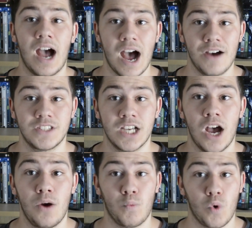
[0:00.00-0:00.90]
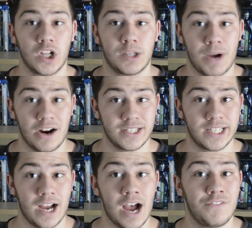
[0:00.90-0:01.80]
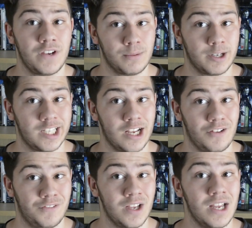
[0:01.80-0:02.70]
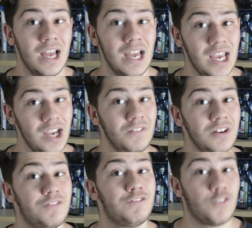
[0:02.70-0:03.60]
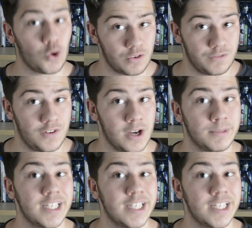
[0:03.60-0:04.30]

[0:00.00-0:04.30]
after I watched Parasite, I think to myself, even foreign films